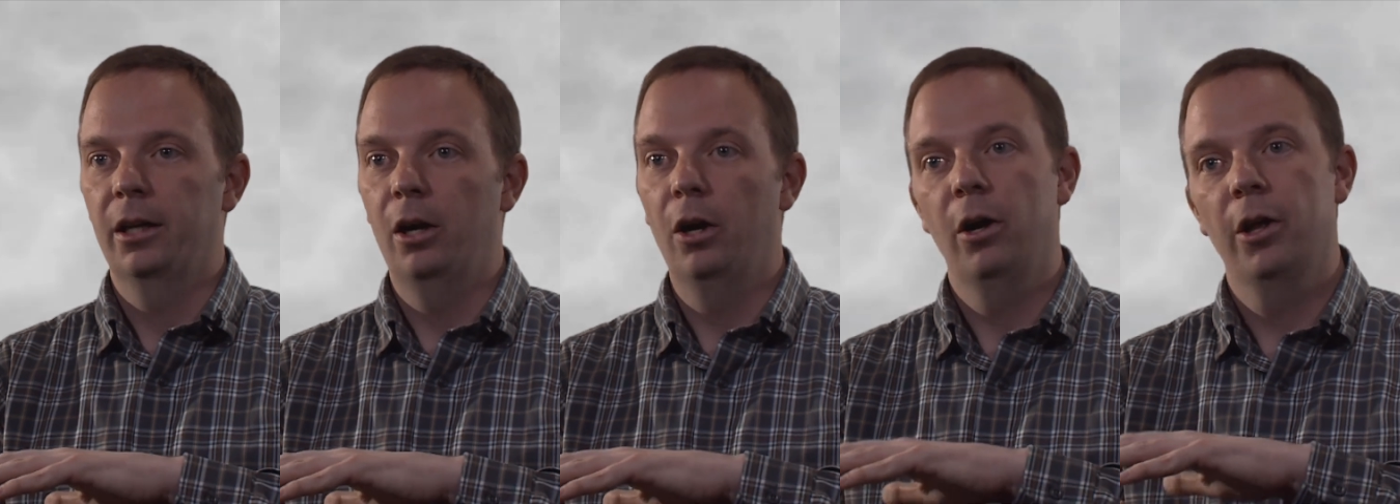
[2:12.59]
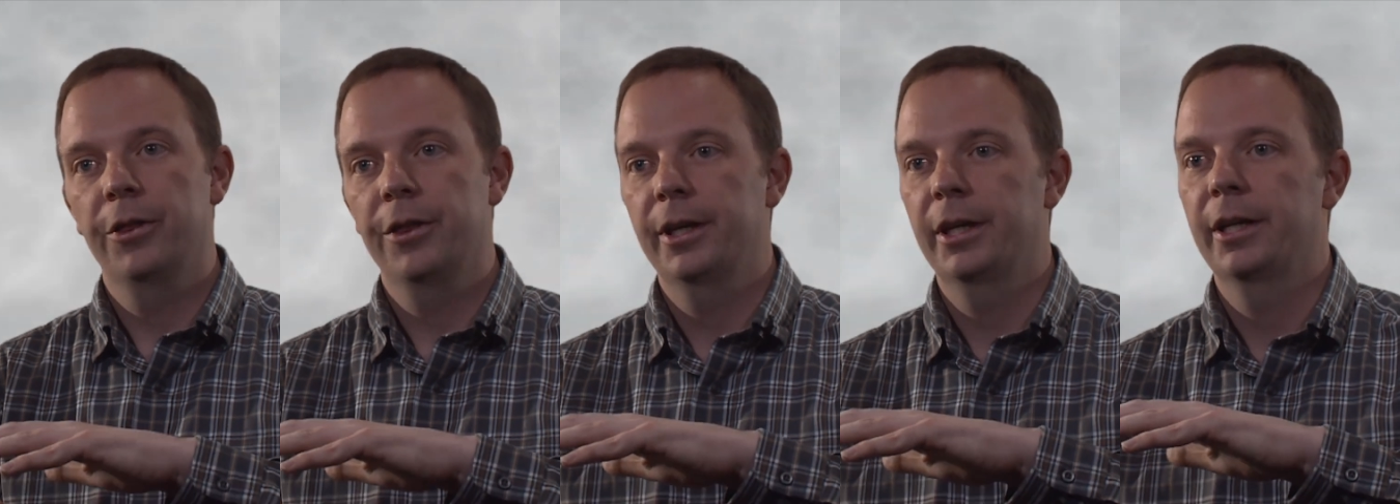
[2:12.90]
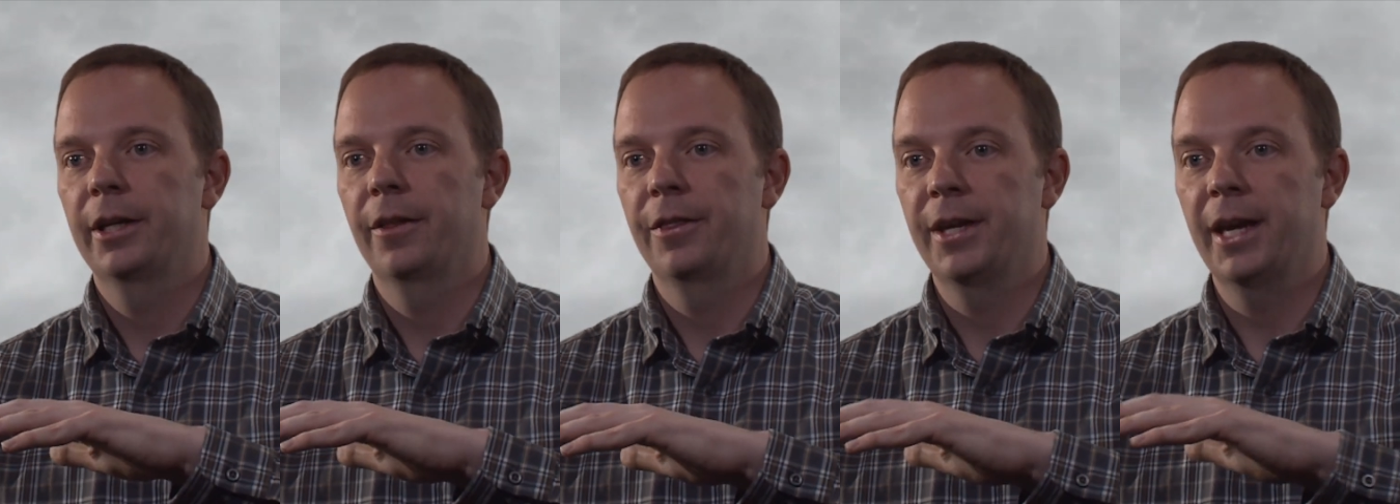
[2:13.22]
all
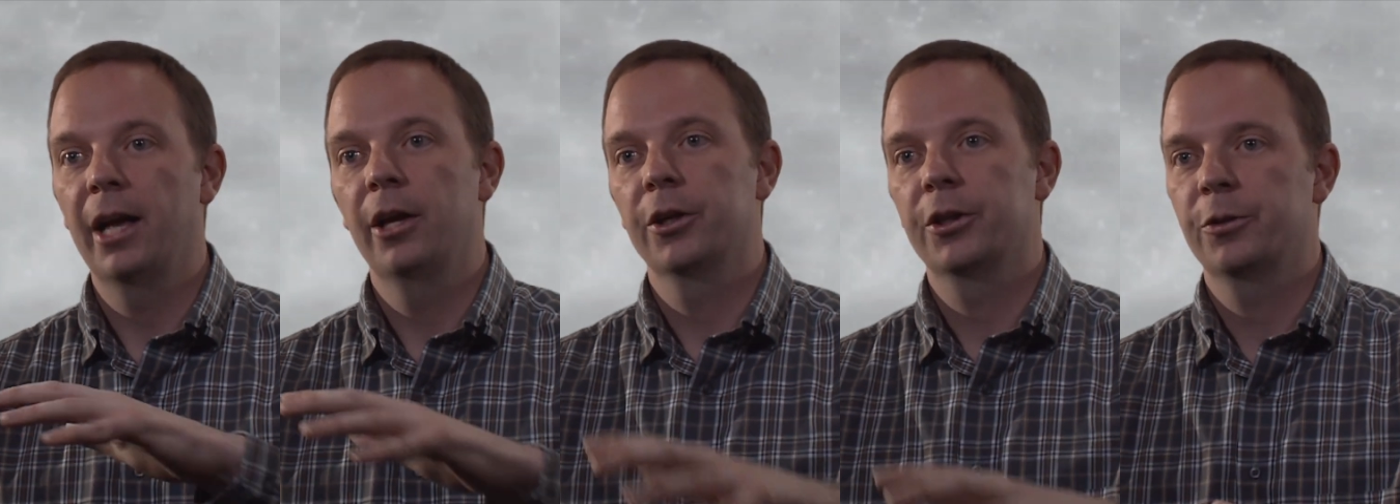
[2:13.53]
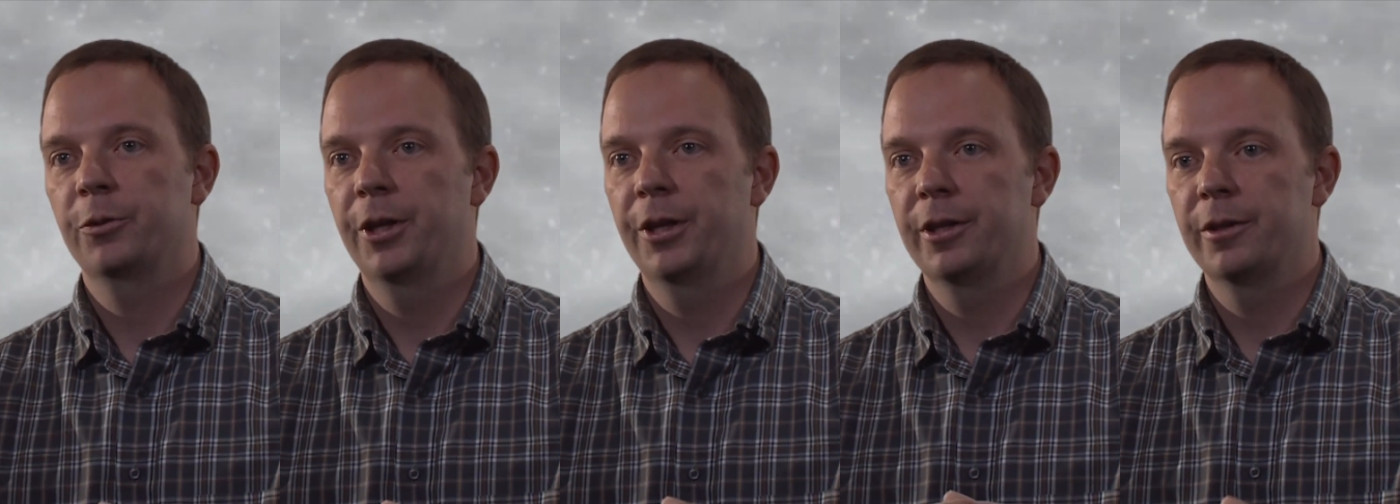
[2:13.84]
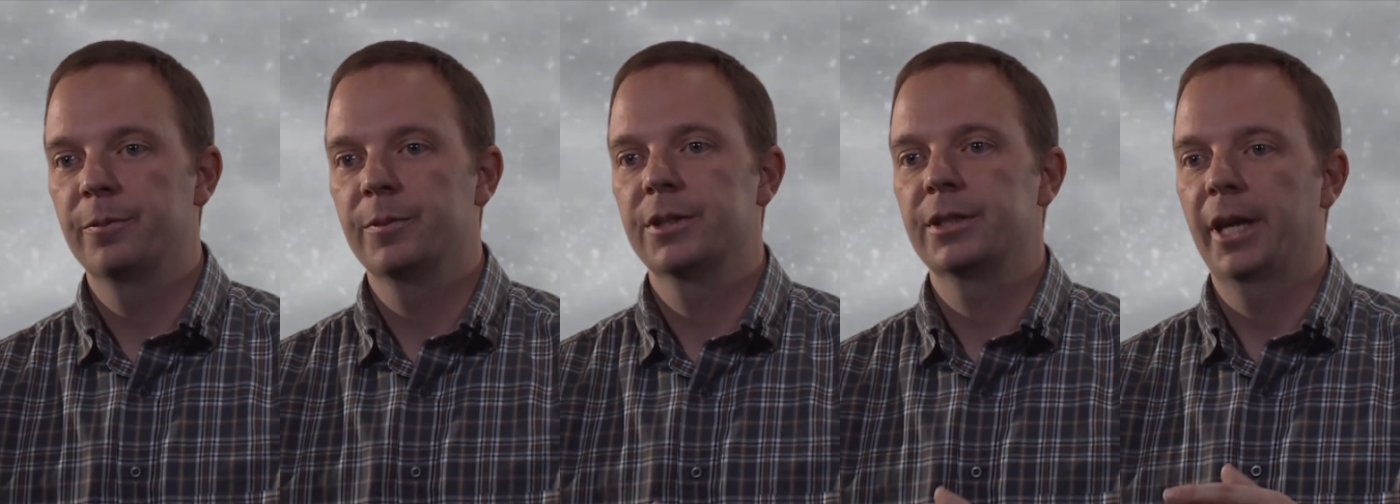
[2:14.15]
the, the
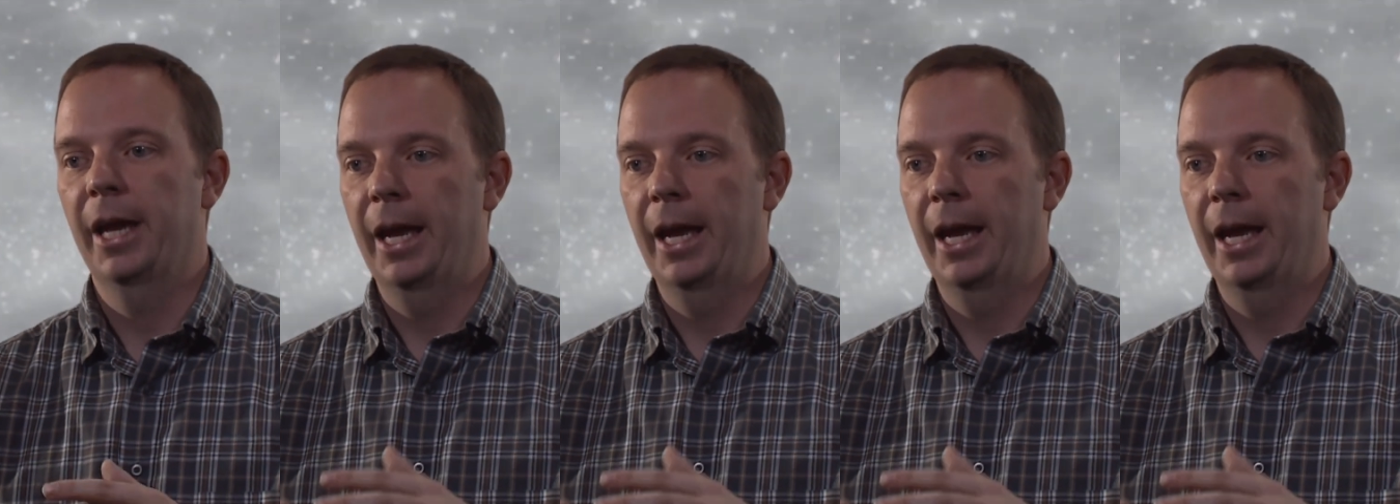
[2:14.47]
algorithms